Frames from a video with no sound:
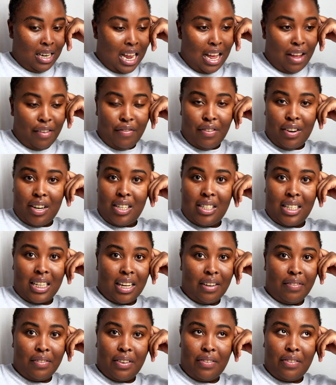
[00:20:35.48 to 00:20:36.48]
Ever. Like,
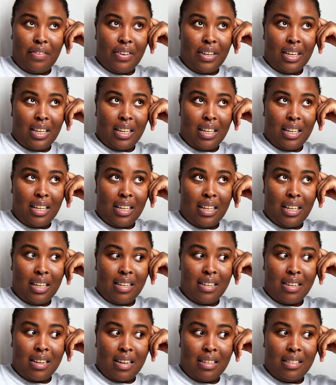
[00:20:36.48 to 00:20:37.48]
I've never really
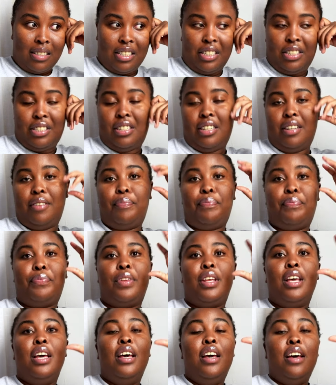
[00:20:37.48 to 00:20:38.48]
done such a
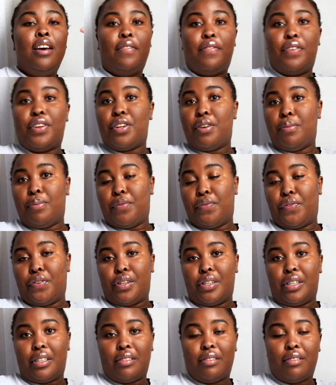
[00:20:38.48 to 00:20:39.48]
video
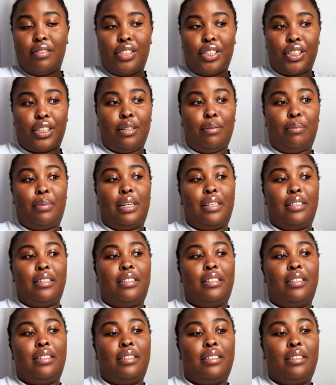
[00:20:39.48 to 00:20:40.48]
before talking
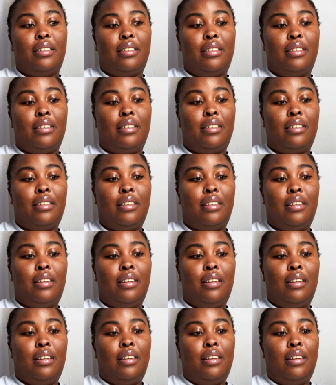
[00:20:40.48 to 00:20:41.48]
about
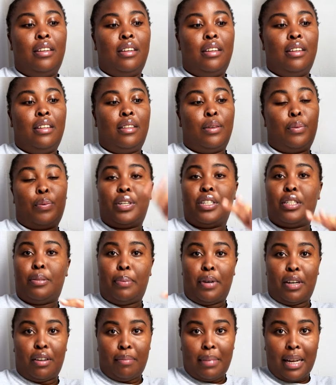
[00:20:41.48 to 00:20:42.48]
the worst
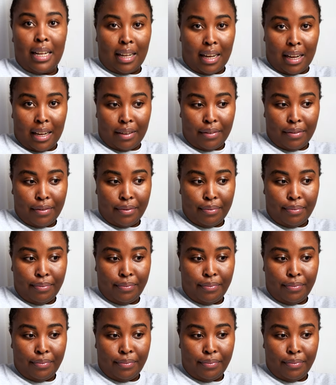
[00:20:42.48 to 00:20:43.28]
part of my life.